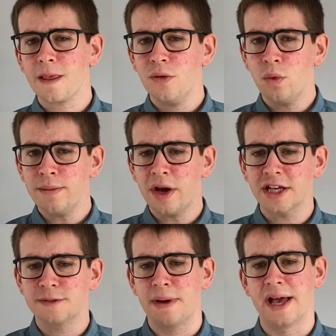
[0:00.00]
We might
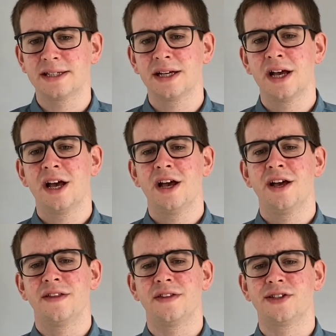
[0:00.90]
expect
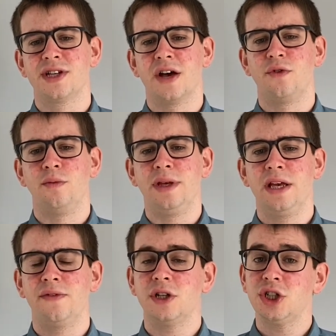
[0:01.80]
that the servant would be
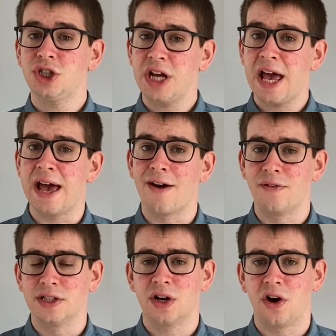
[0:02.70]
given a share of
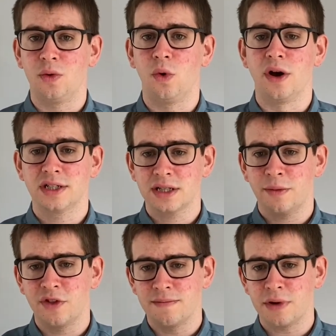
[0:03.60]
his hard work, some
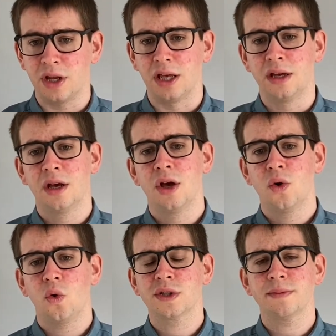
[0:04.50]
of the money,
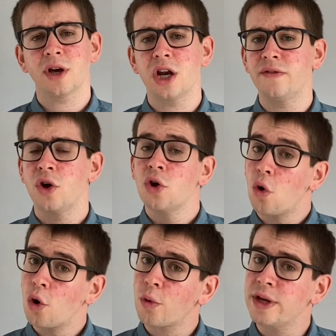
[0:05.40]
or some kind of
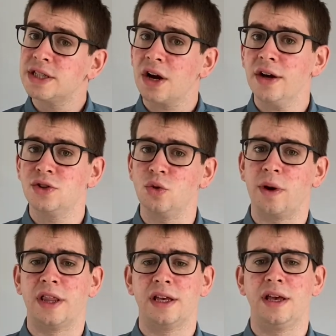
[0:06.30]
honorary title
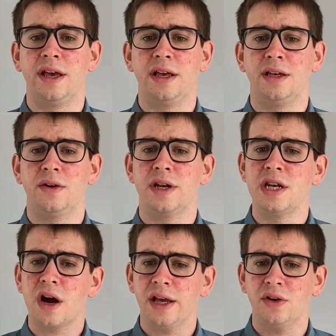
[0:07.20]
by the king, you know, a
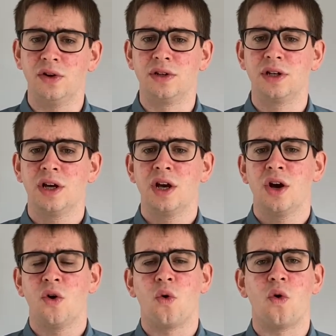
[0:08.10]
knighthood
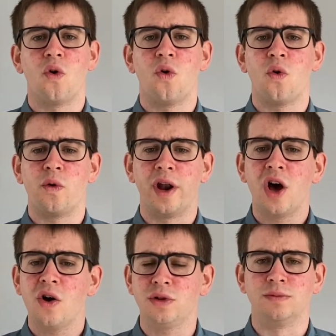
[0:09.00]
or an
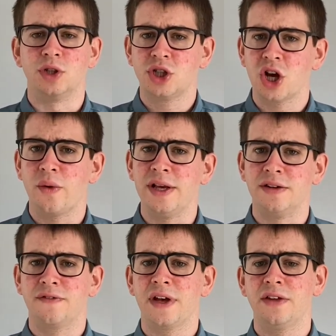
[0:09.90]
earldom to show he's a
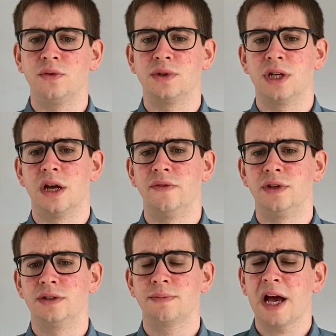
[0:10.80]
faithful
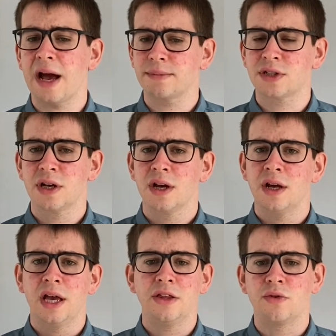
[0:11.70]
servant. Perhaps
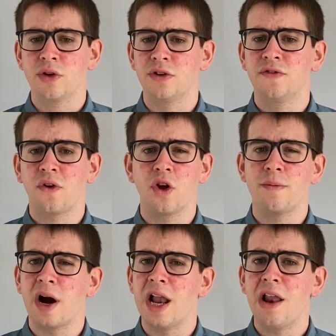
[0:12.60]
either of those followed
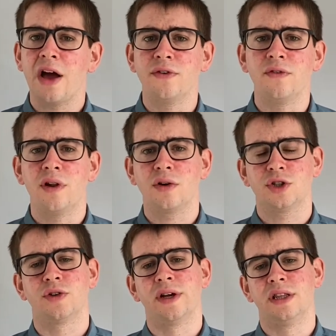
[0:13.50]
by a life of
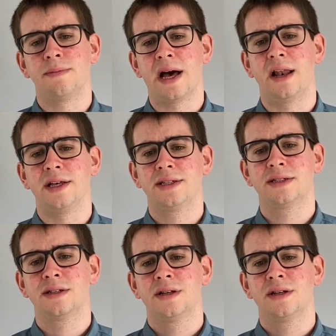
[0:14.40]
luxury in the palace.